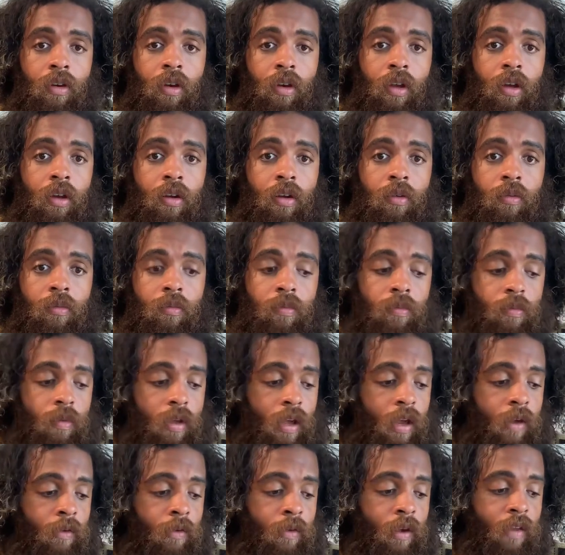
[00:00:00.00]
no,
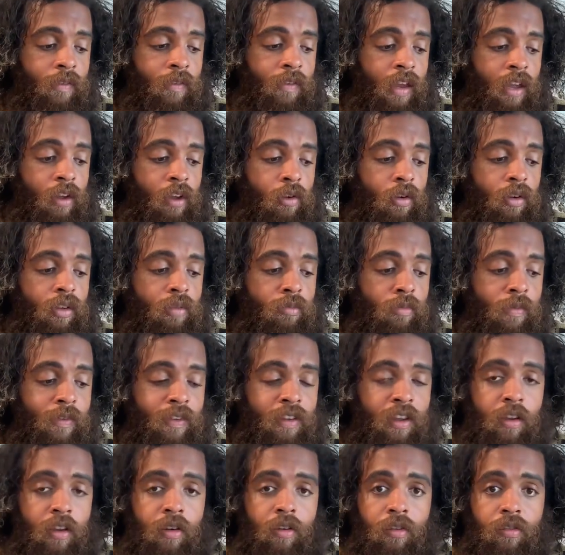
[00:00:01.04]
I don't even like going to movie
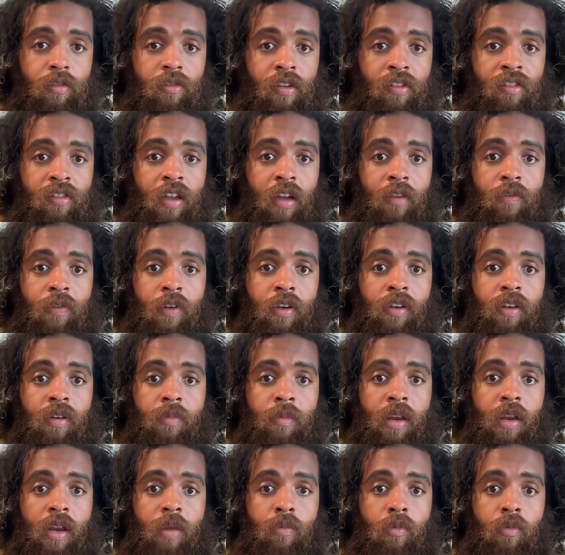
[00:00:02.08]
theaters. That's not fun to
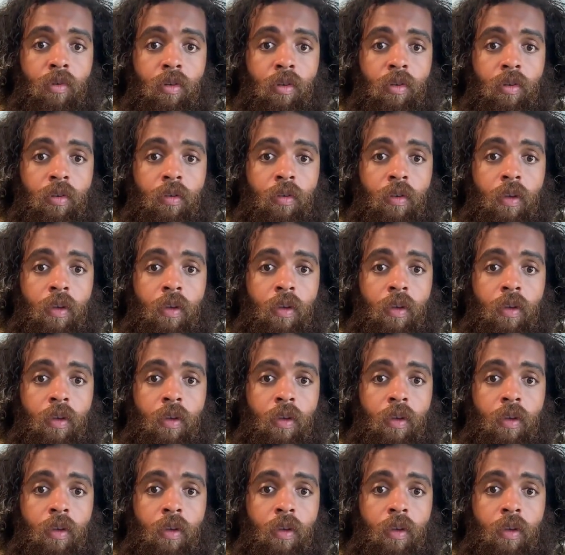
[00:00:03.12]
me anymore.